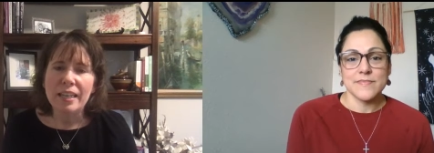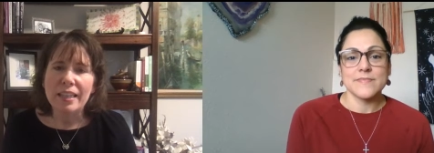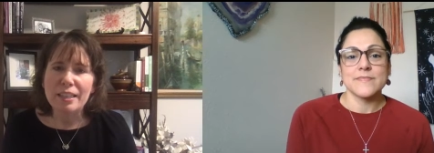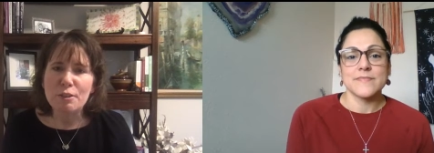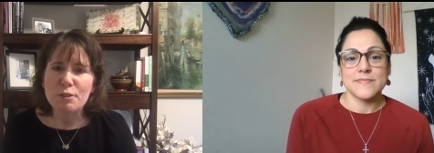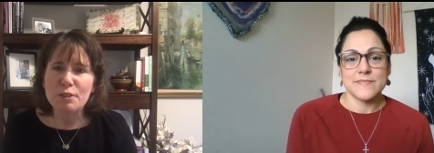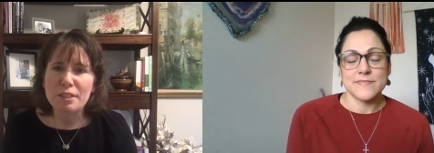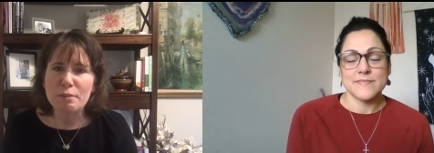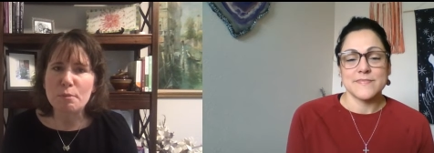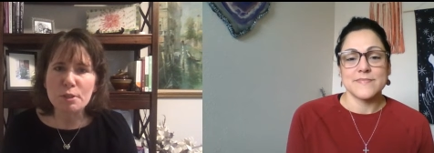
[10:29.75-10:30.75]
Speaker 1: I think there's
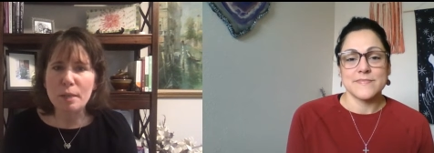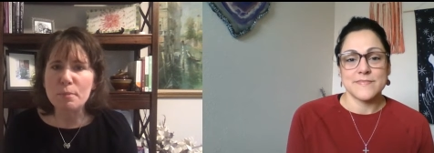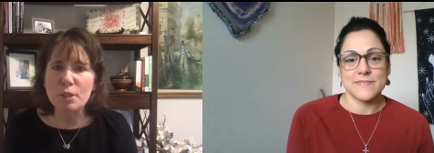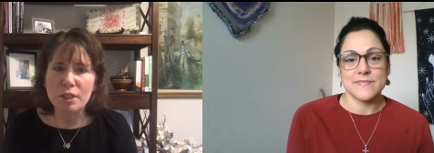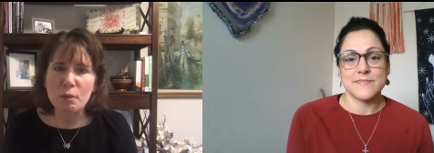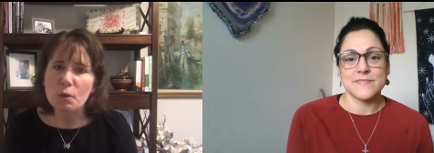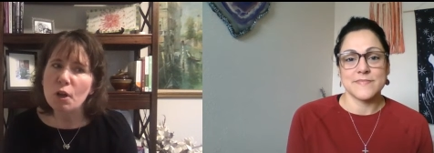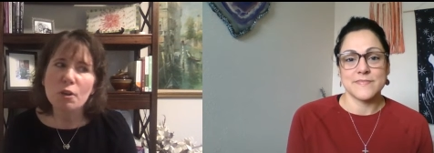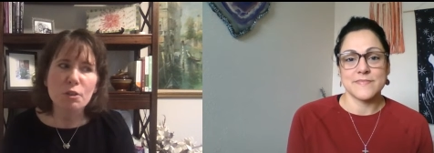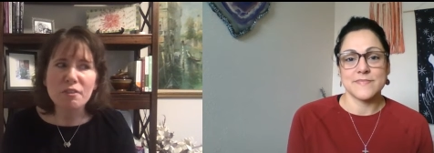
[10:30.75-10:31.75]
this perception that we're
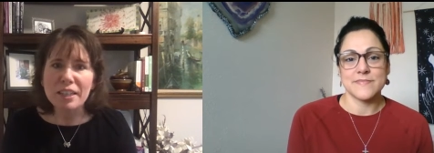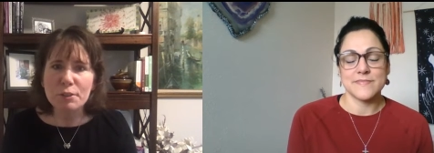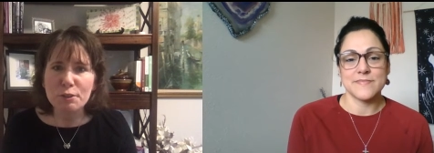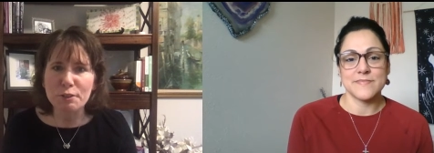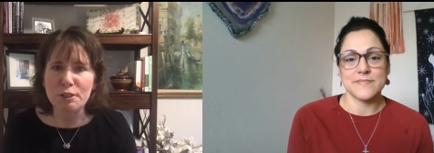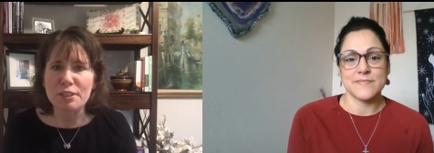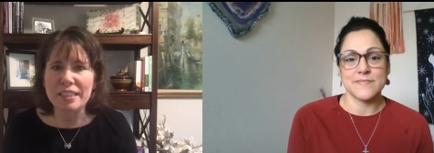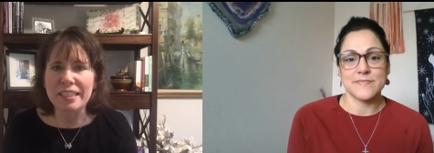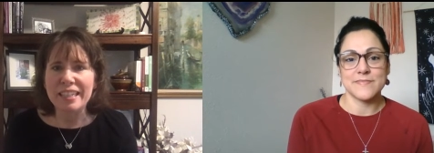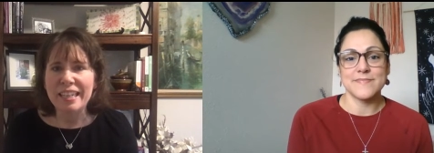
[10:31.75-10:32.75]
all sort of extroverts,
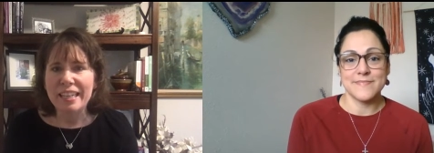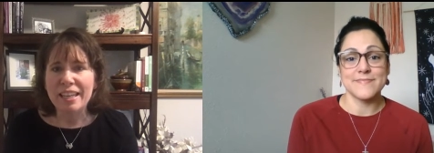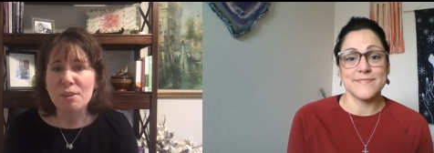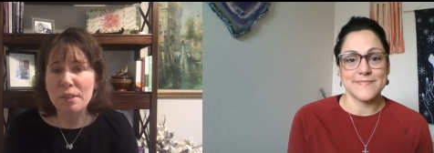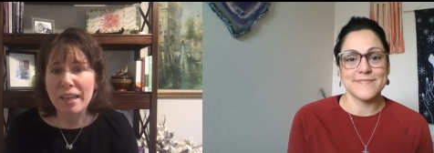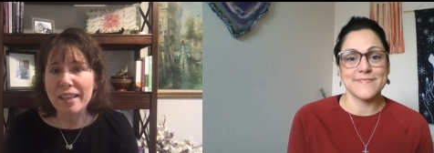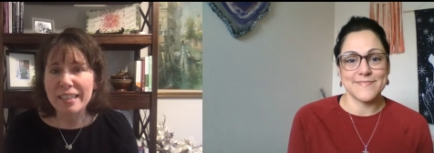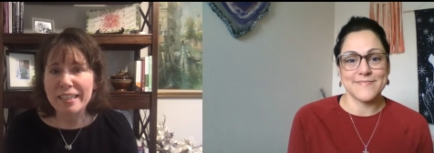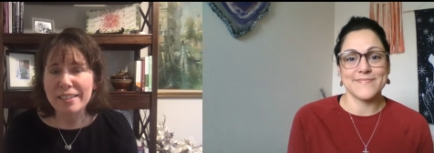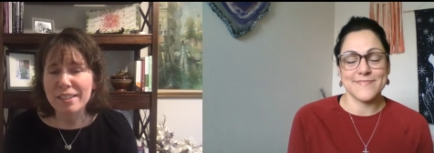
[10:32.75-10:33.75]
and the
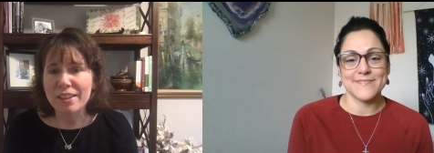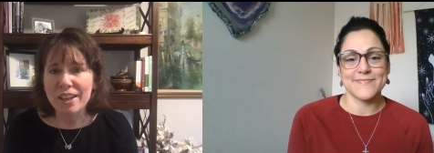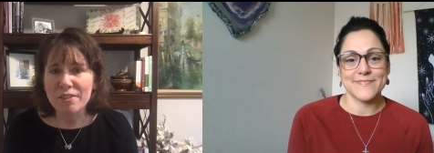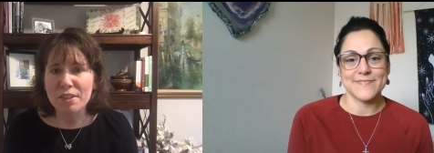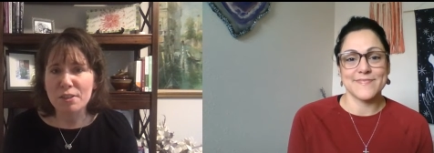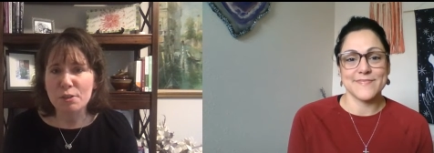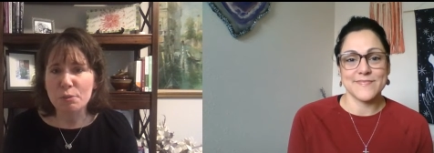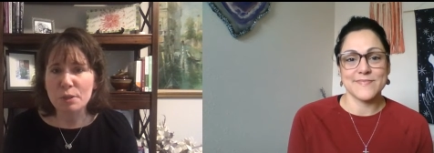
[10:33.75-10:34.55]
reality is a lot of us are